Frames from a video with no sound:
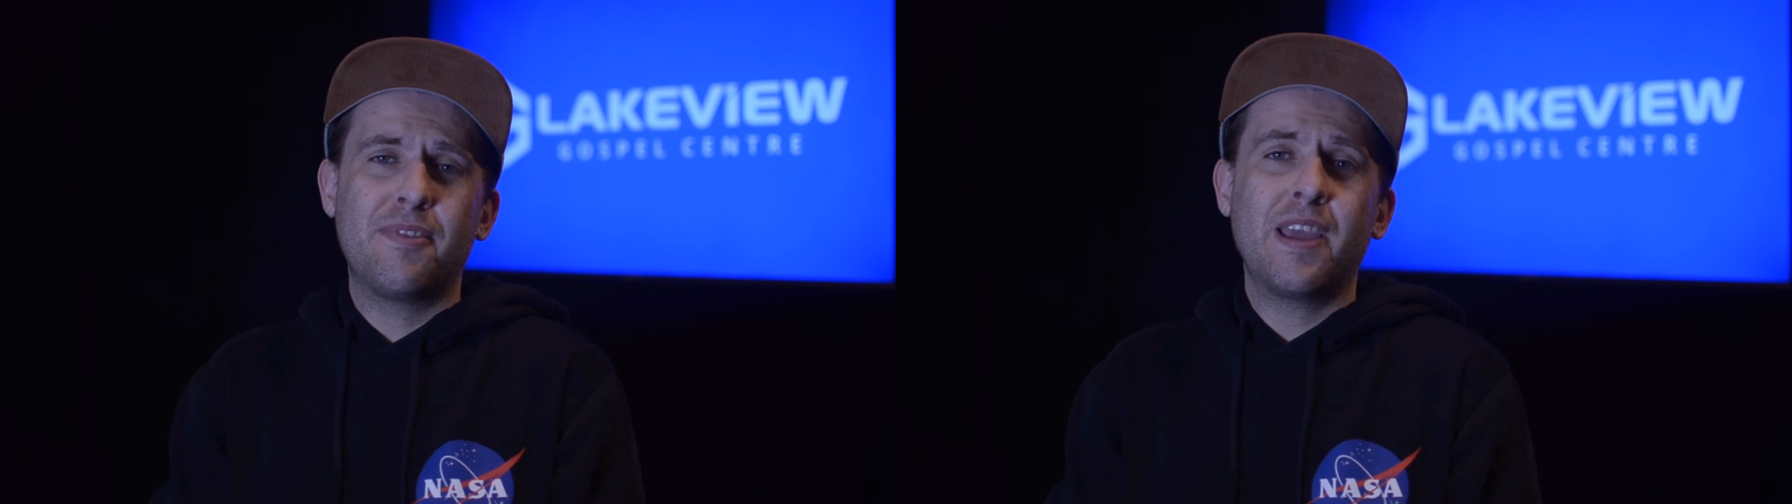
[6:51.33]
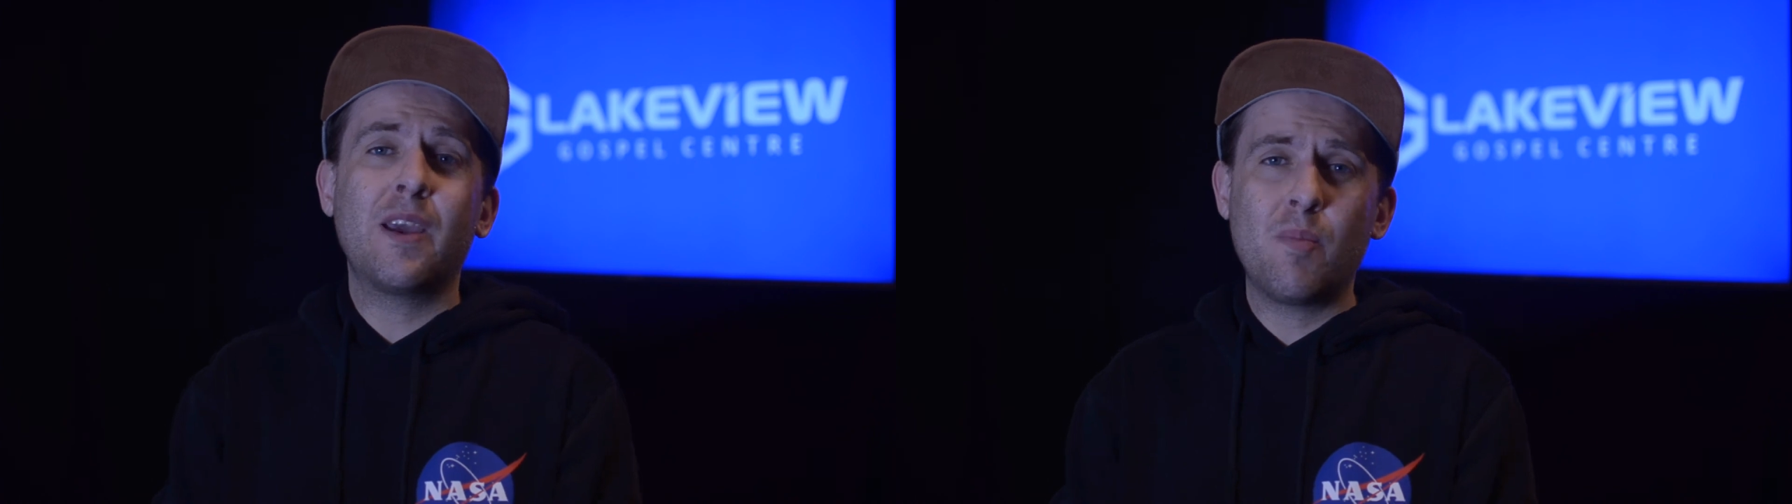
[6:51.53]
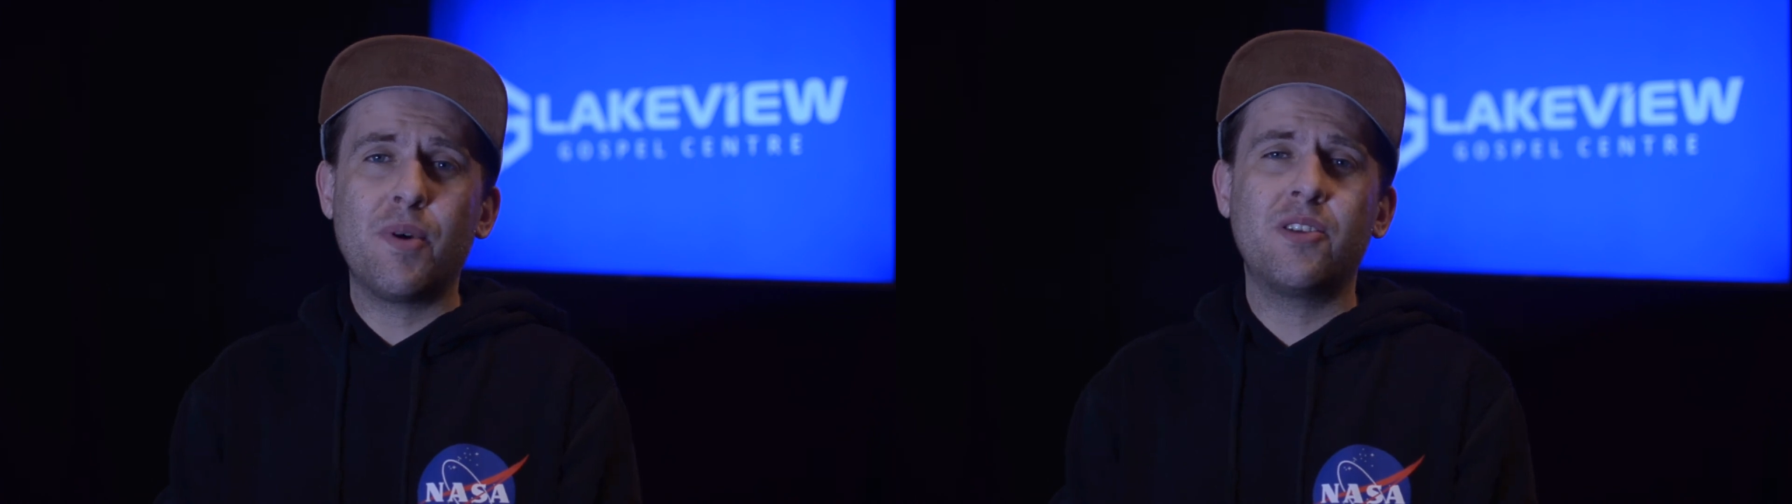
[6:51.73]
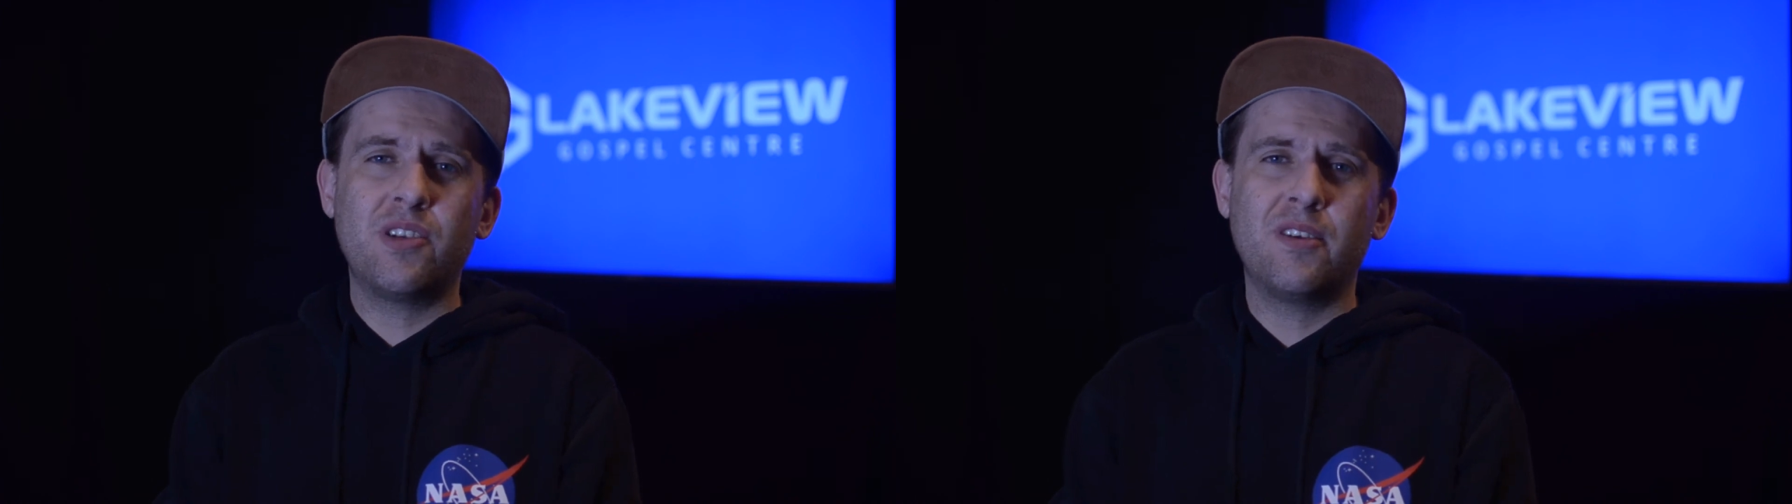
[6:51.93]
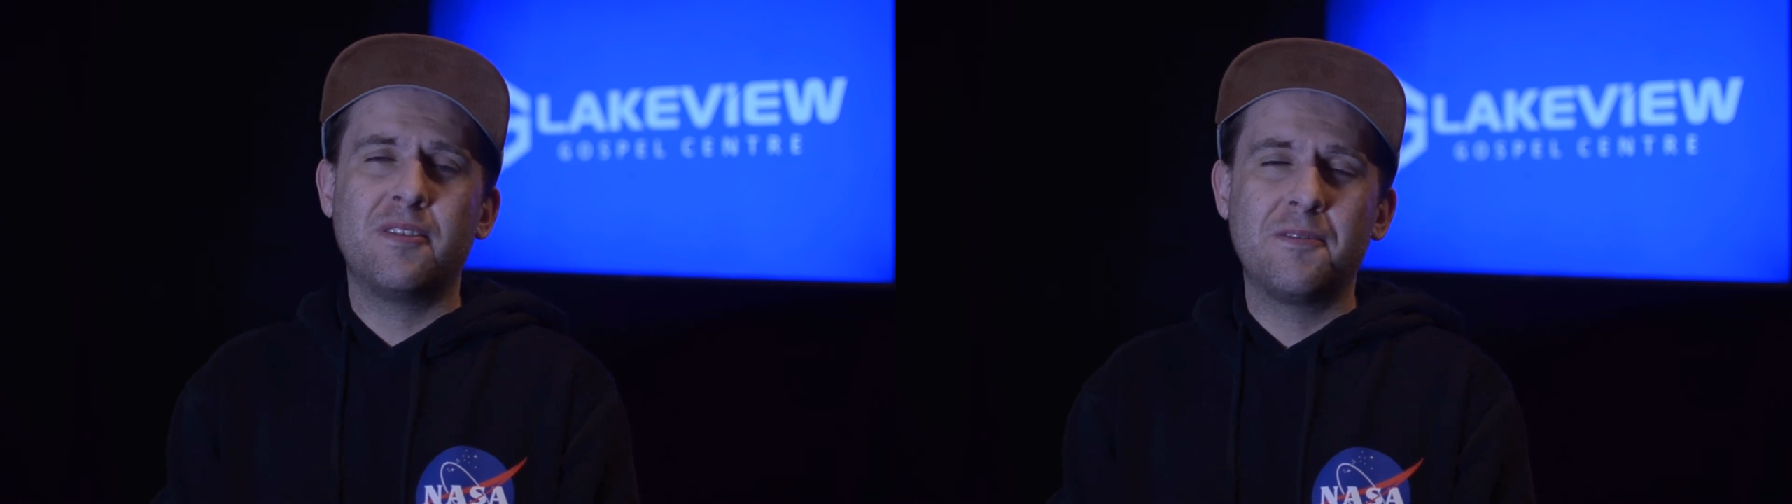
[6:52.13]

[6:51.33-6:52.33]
thinking about you